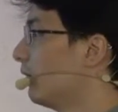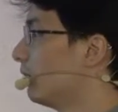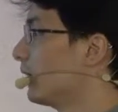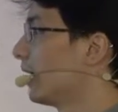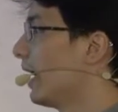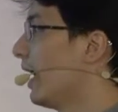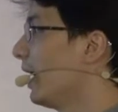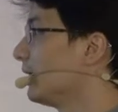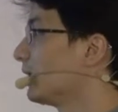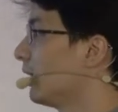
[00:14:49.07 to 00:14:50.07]
We can
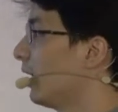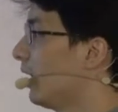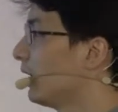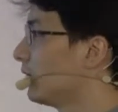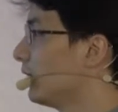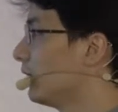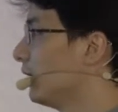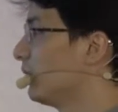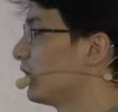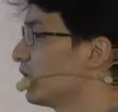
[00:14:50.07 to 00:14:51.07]
add hardware
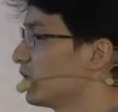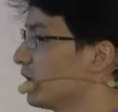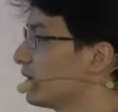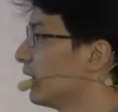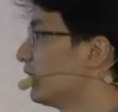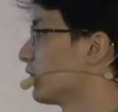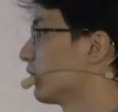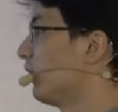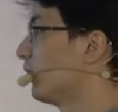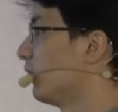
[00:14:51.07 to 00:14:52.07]
limitations and
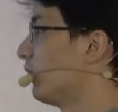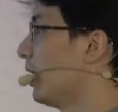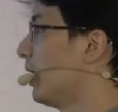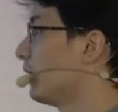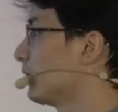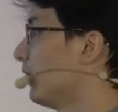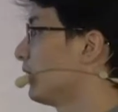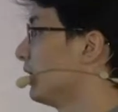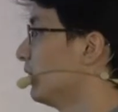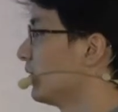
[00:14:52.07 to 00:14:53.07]
soft
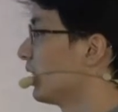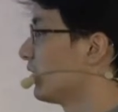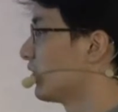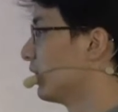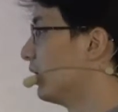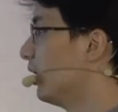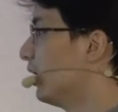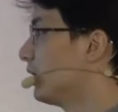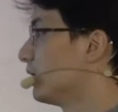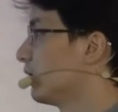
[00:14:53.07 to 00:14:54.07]
limitation.
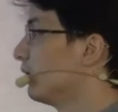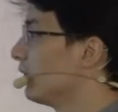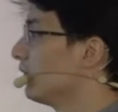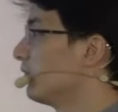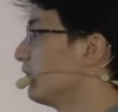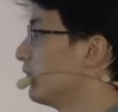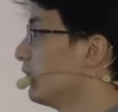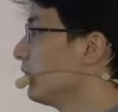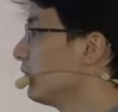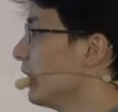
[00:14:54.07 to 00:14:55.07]
So if
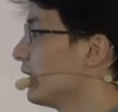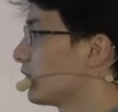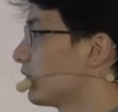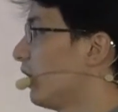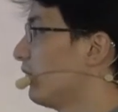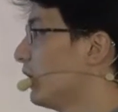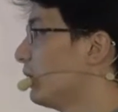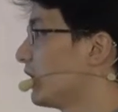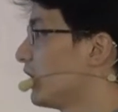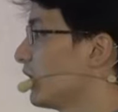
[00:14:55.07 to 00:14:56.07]
you reach soft
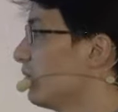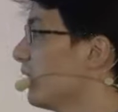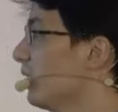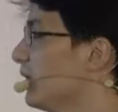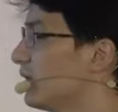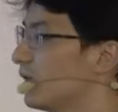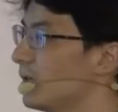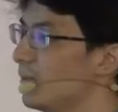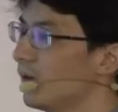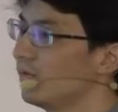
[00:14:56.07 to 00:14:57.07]
limitation, maybe the
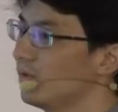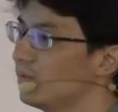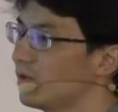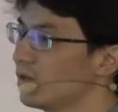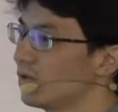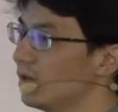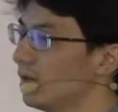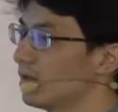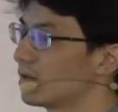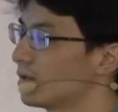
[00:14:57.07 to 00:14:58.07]
TBF limitation
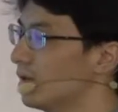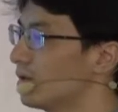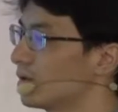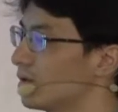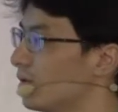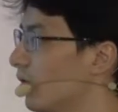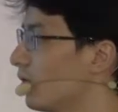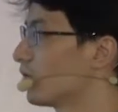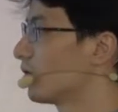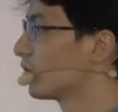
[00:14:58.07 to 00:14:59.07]
is
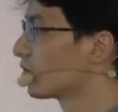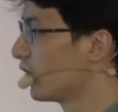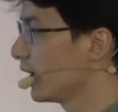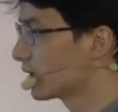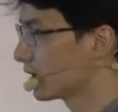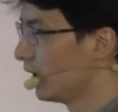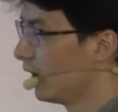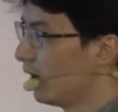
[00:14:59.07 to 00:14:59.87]
not so strict.